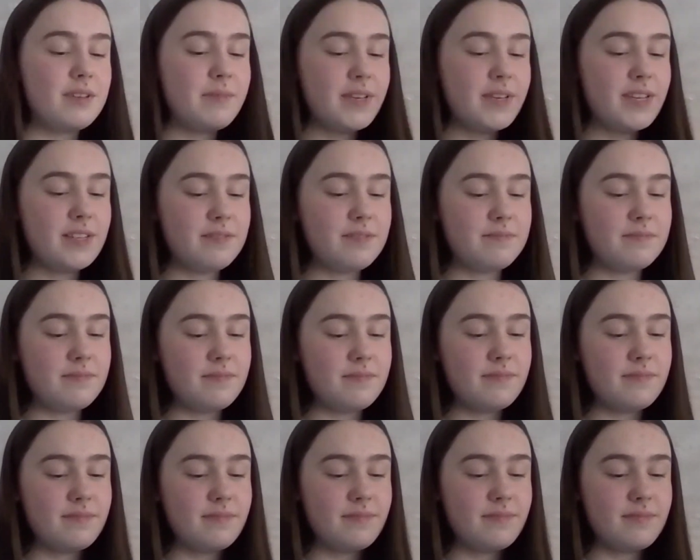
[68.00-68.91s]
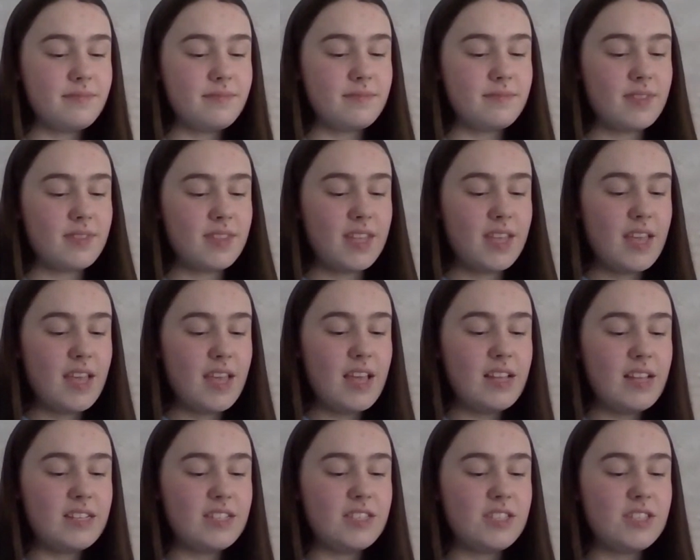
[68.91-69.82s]
mean,
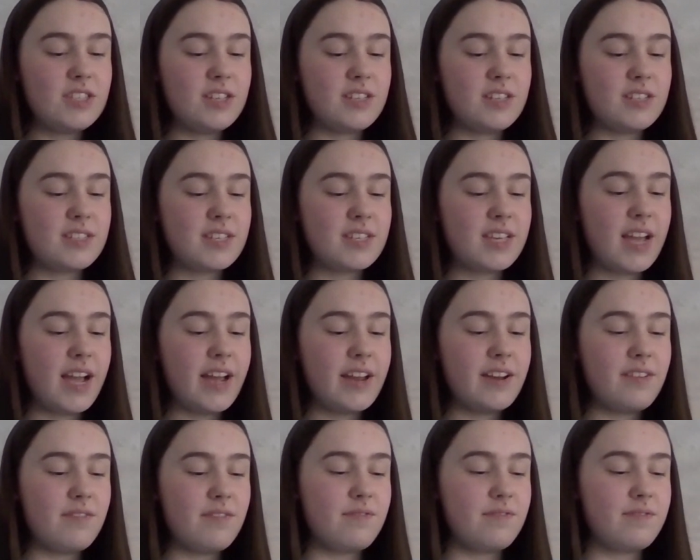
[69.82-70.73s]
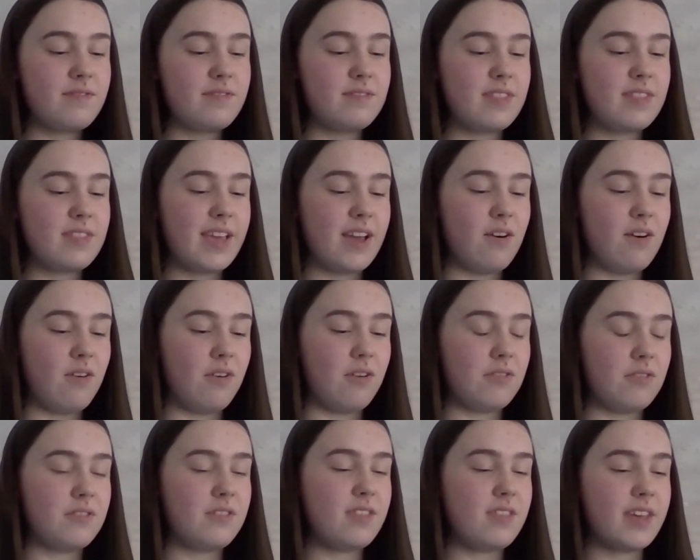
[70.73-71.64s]
just kind of the
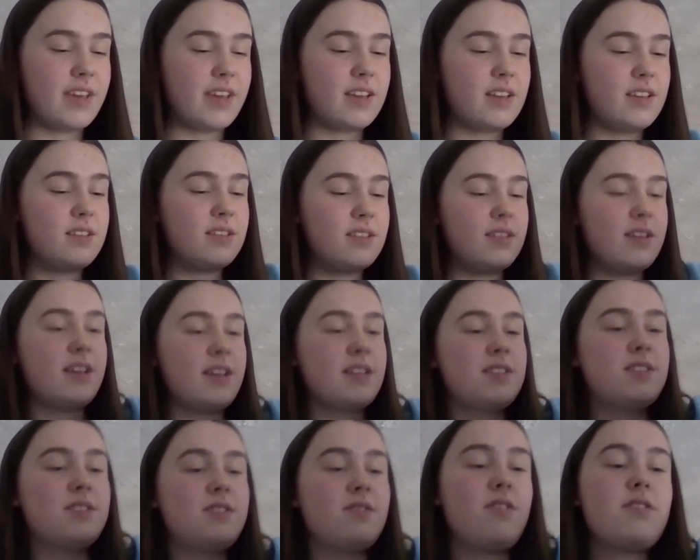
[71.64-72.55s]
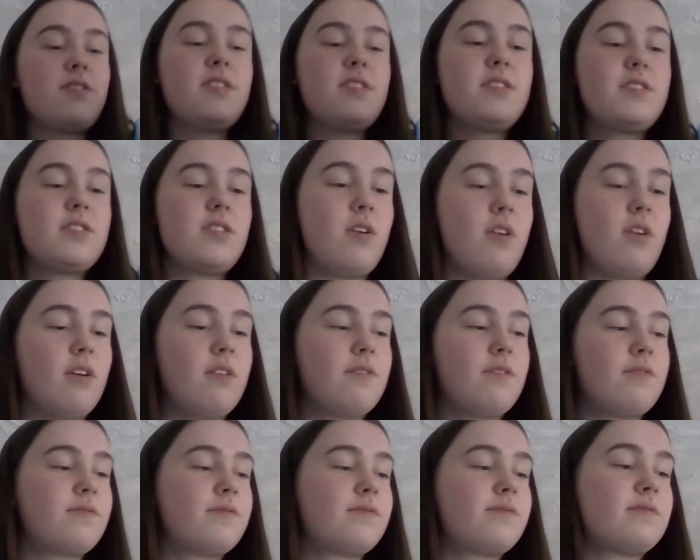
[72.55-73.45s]
old thing. I started off
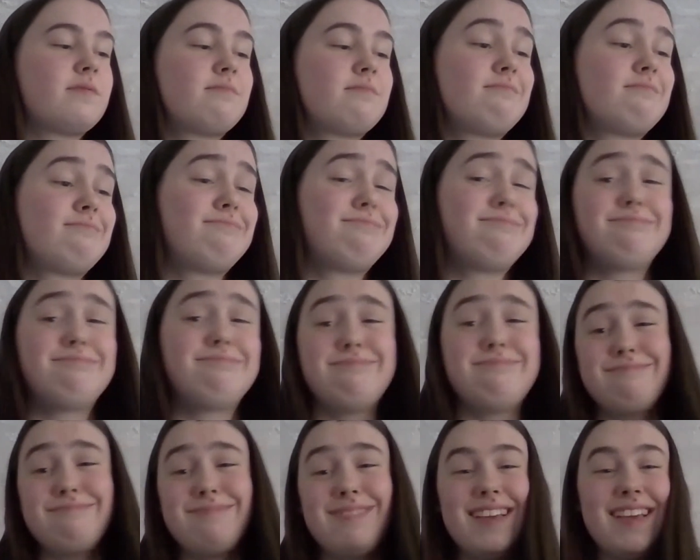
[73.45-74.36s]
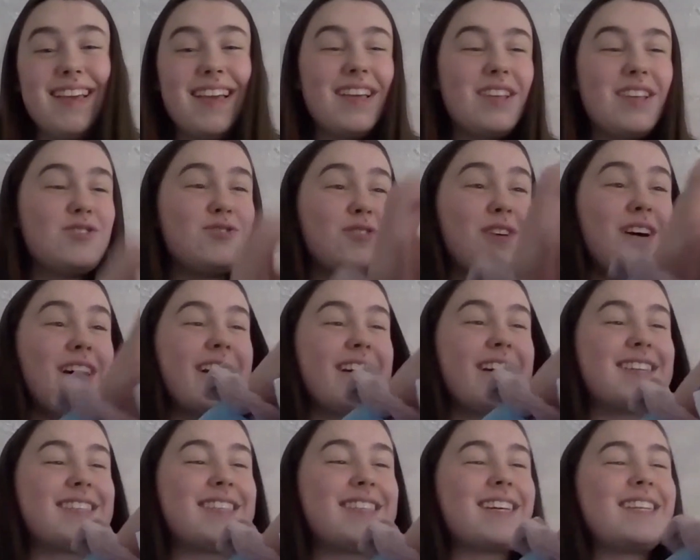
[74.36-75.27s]

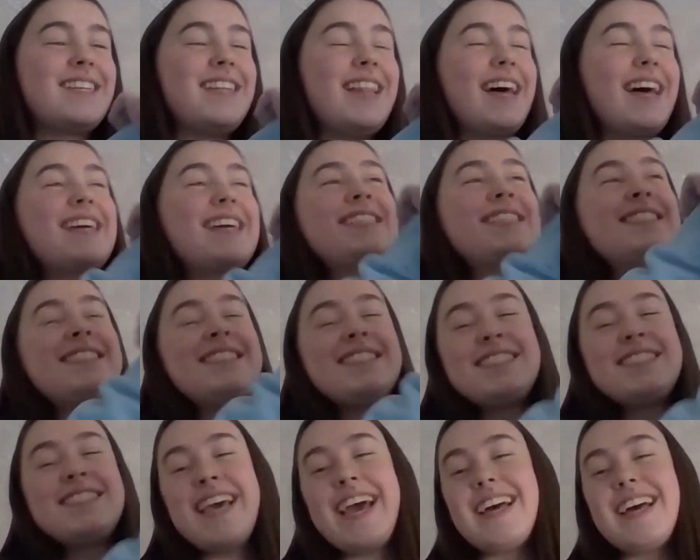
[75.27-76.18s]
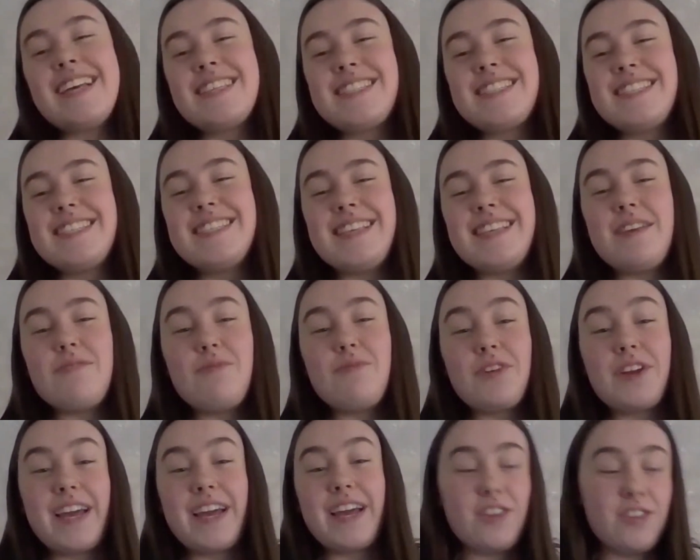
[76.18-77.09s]
trying to like test and see
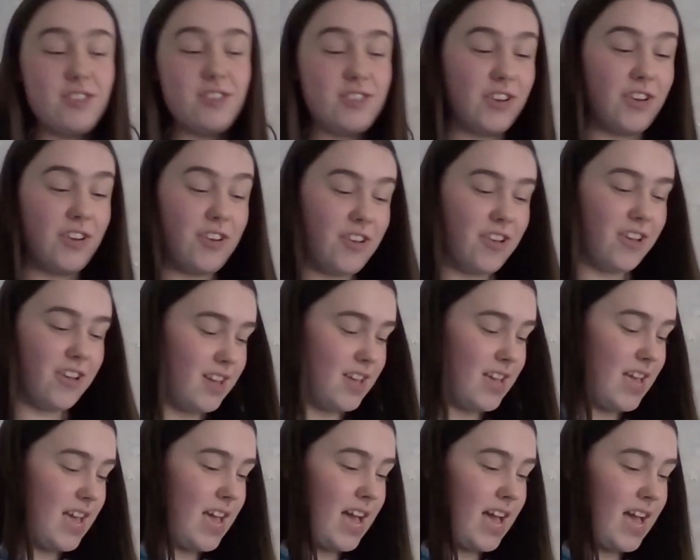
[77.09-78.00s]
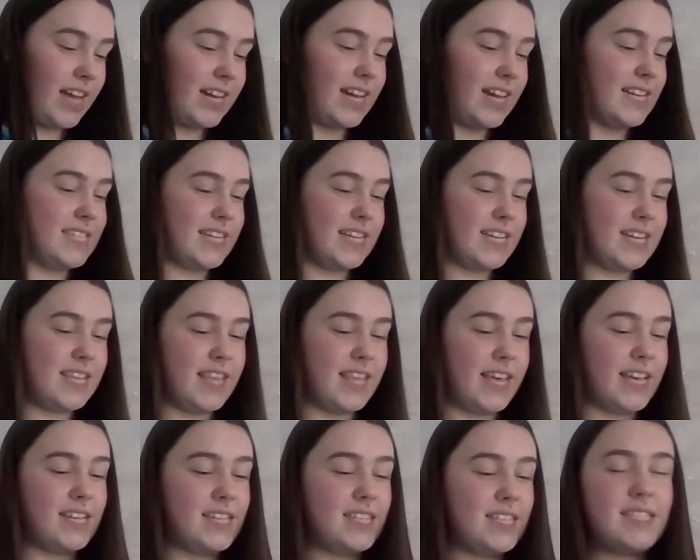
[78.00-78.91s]
what I could do, and I did
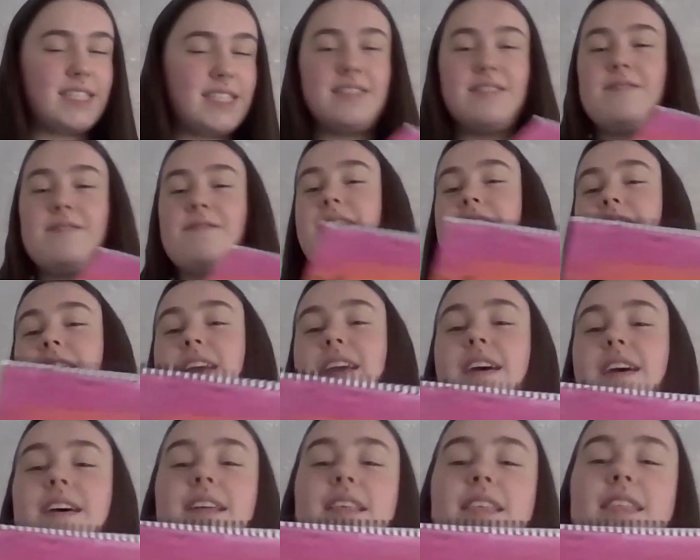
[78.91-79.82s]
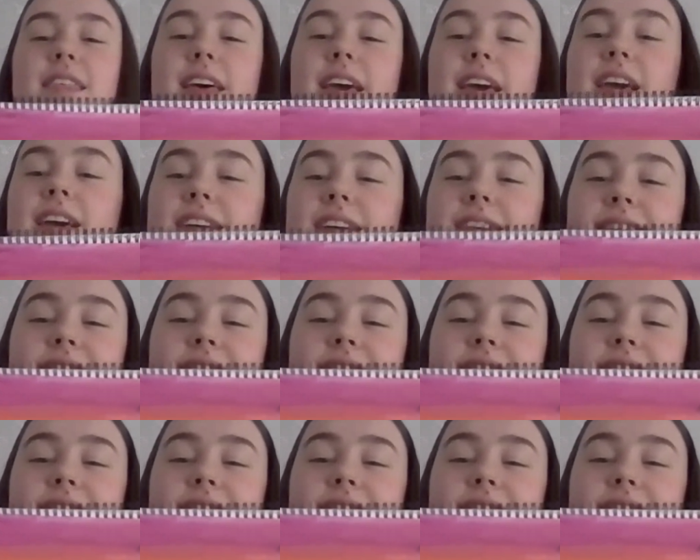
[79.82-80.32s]
this wee thing